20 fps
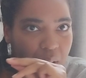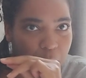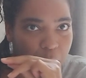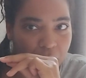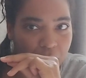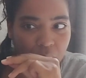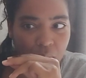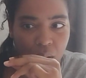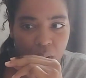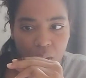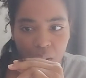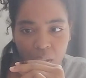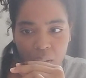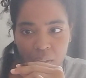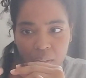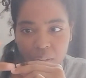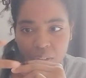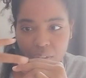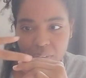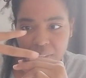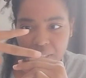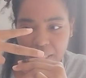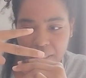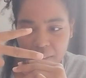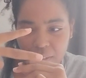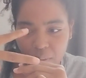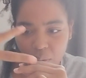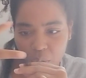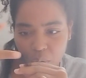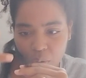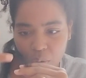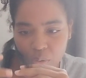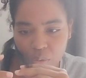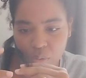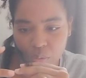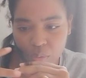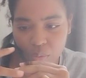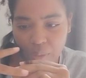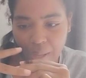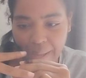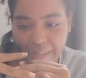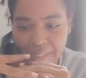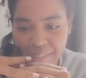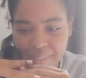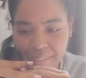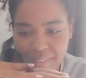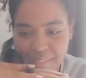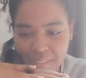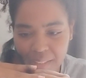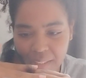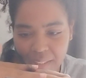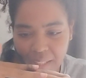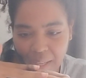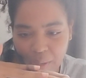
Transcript: but there's like little, I can see like